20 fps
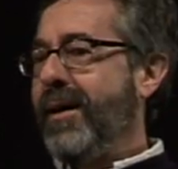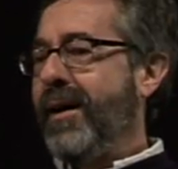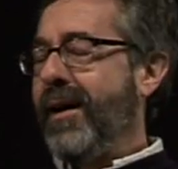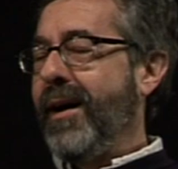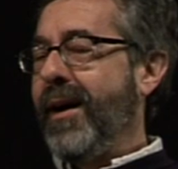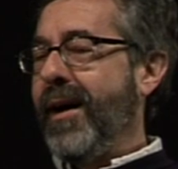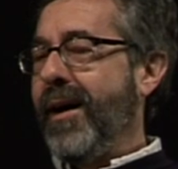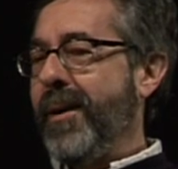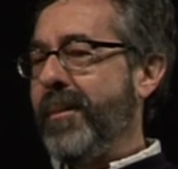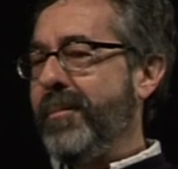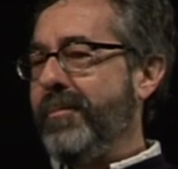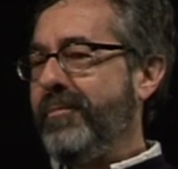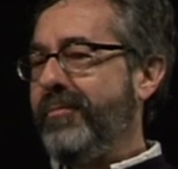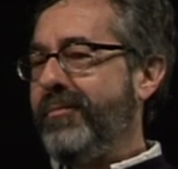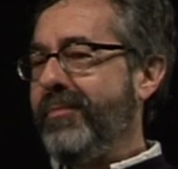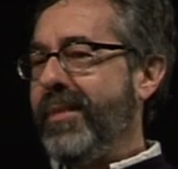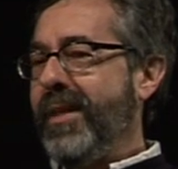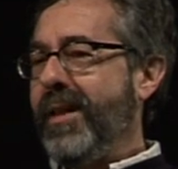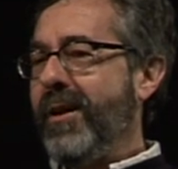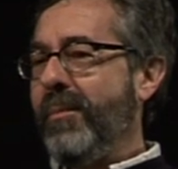Um,
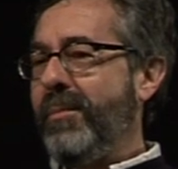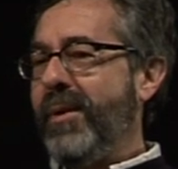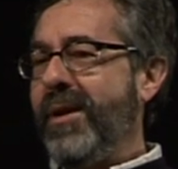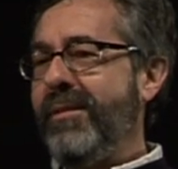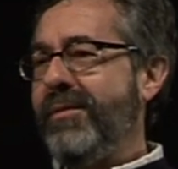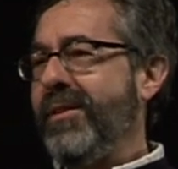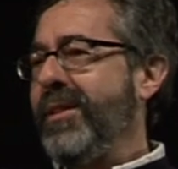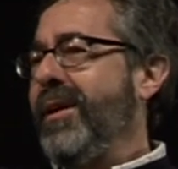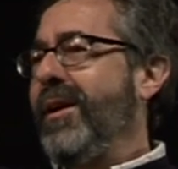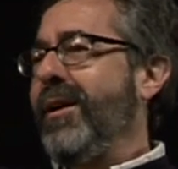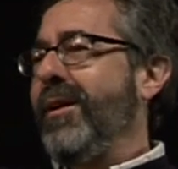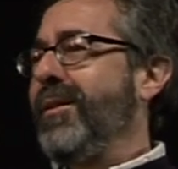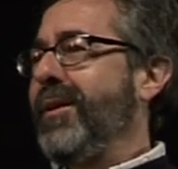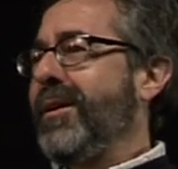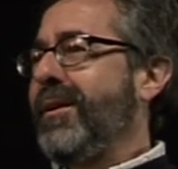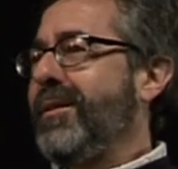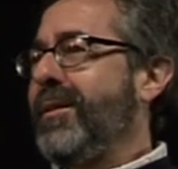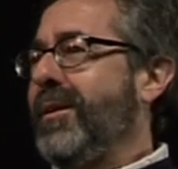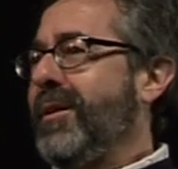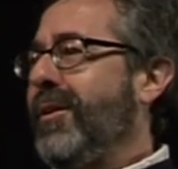you know, but even there,
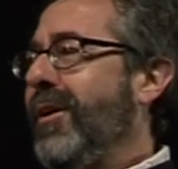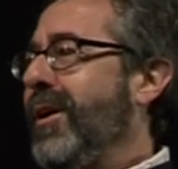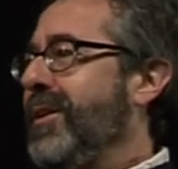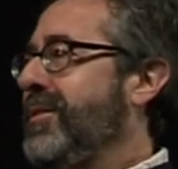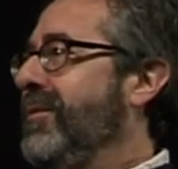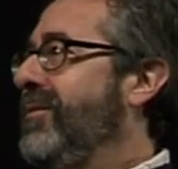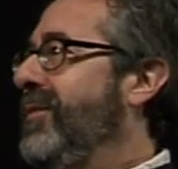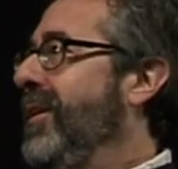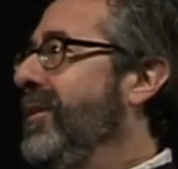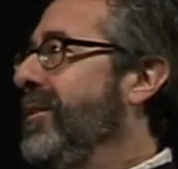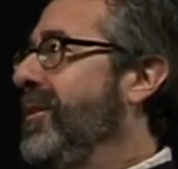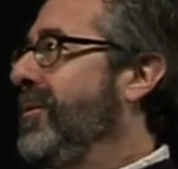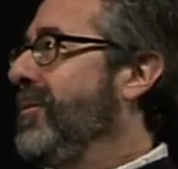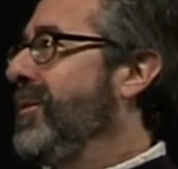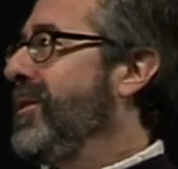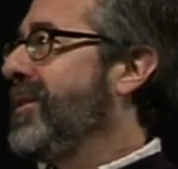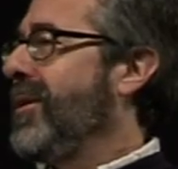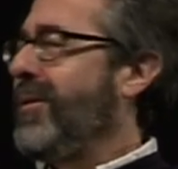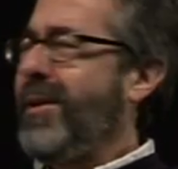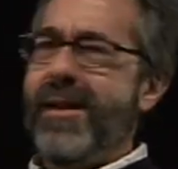the, the cost of failure
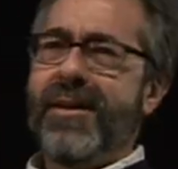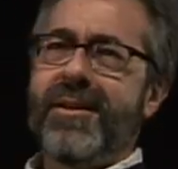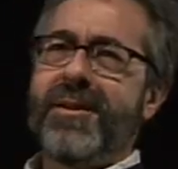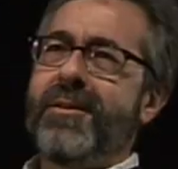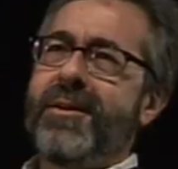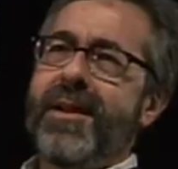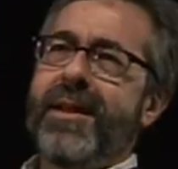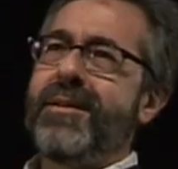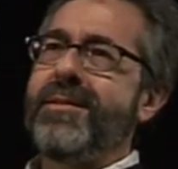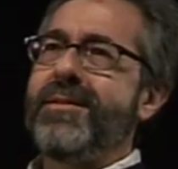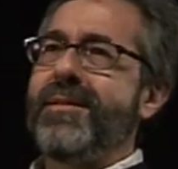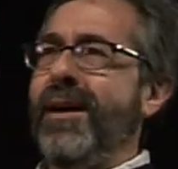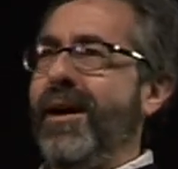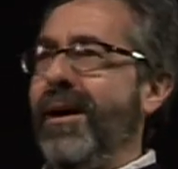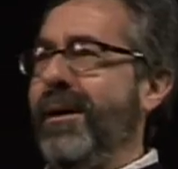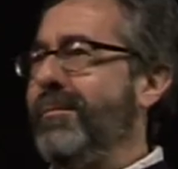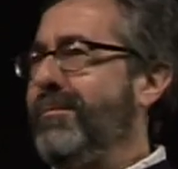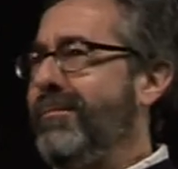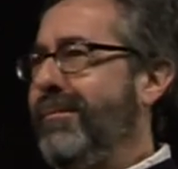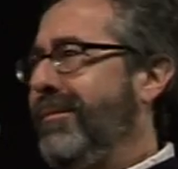was okay. I'll go get a job.